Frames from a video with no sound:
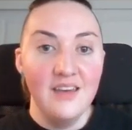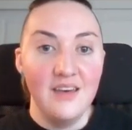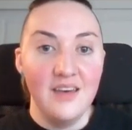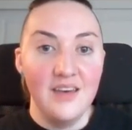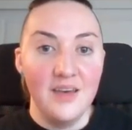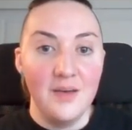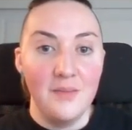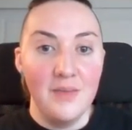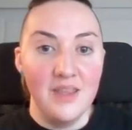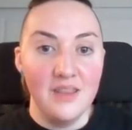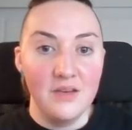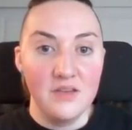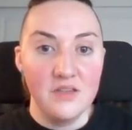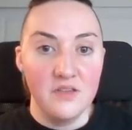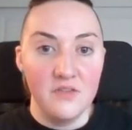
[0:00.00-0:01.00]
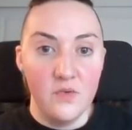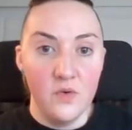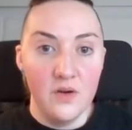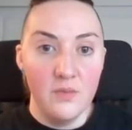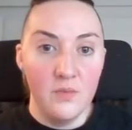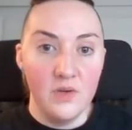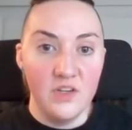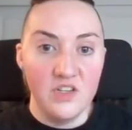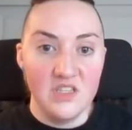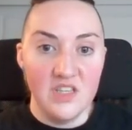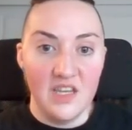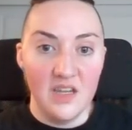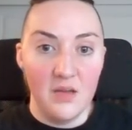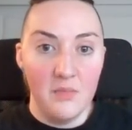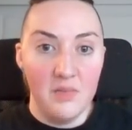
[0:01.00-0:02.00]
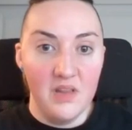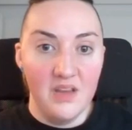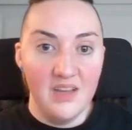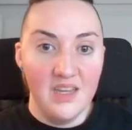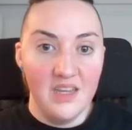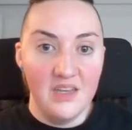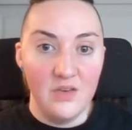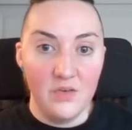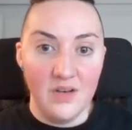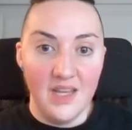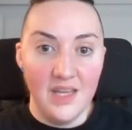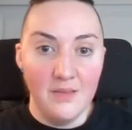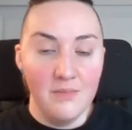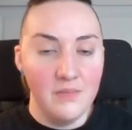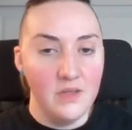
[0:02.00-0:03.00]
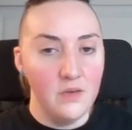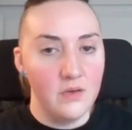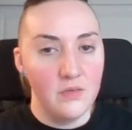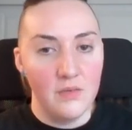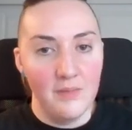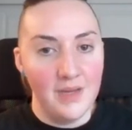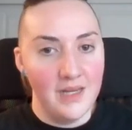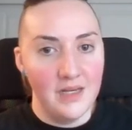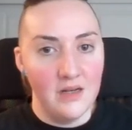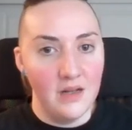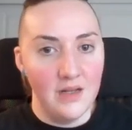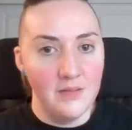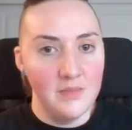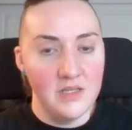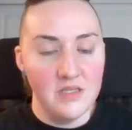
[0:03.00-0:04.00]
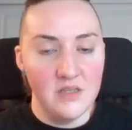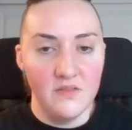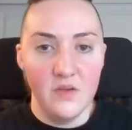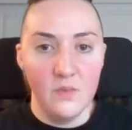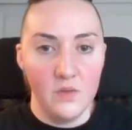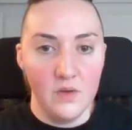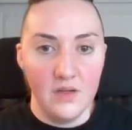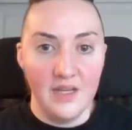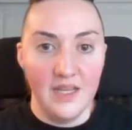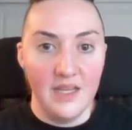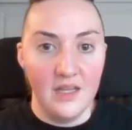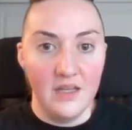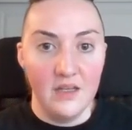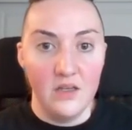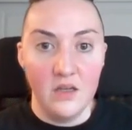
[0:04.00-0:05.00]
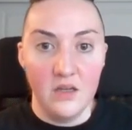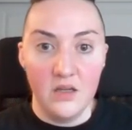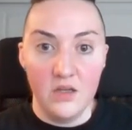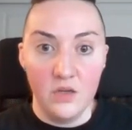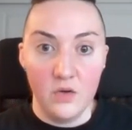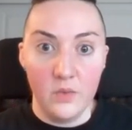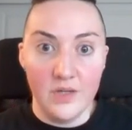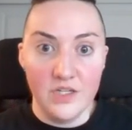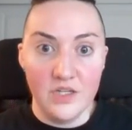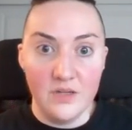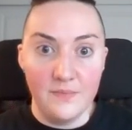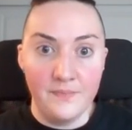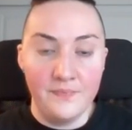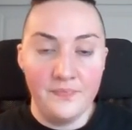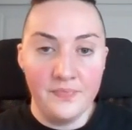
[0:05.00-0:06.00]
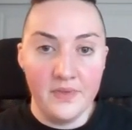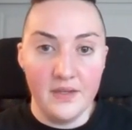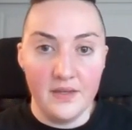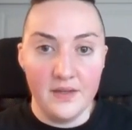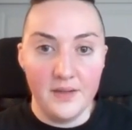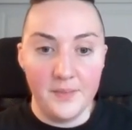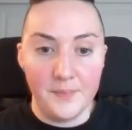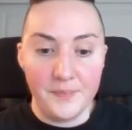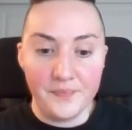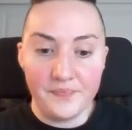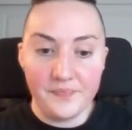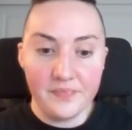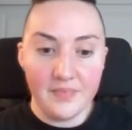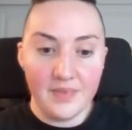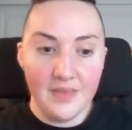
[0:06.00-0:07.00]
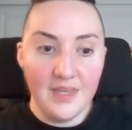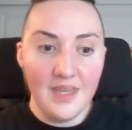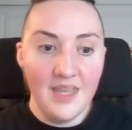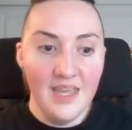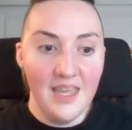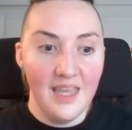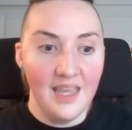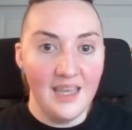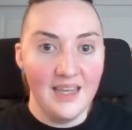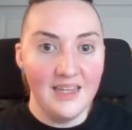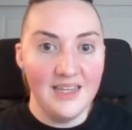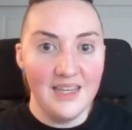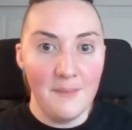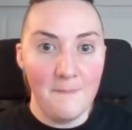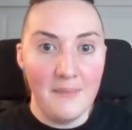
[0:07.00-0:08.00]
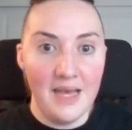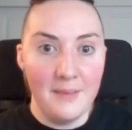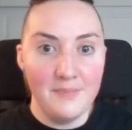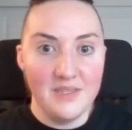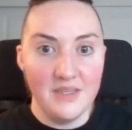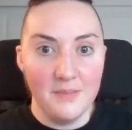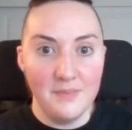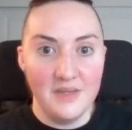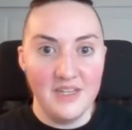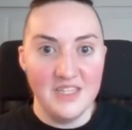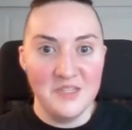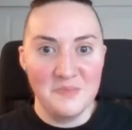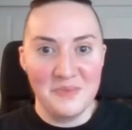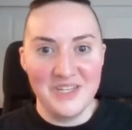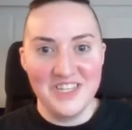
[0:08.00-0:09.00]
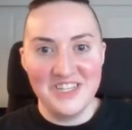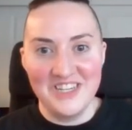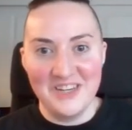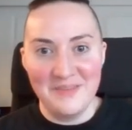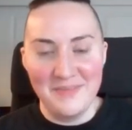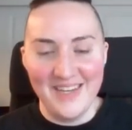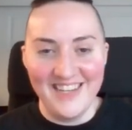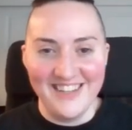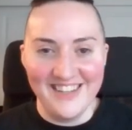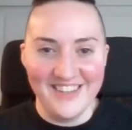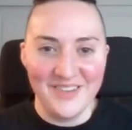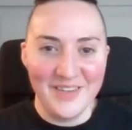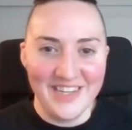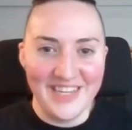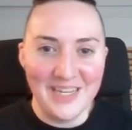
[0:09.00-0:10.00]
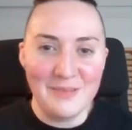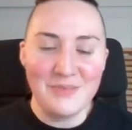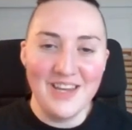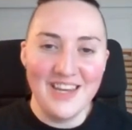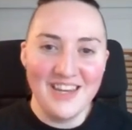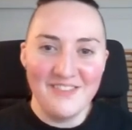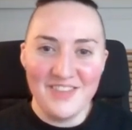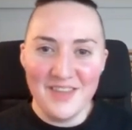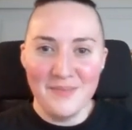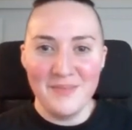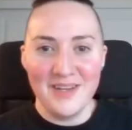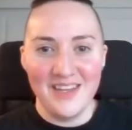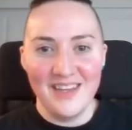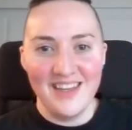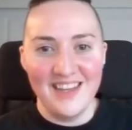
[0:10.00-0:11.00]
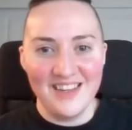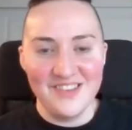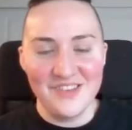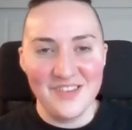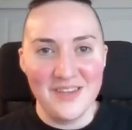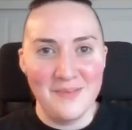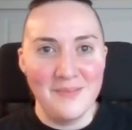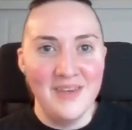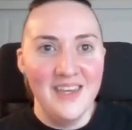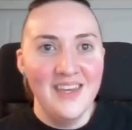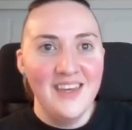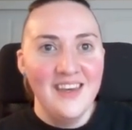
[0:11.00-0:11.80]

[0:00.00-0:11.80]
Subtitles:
And there's a form where you just like plug in your name. You can remain anonymous if you want, and your question. And it pops up in a spreadsheet of mine, so I keep track of them and I answer them.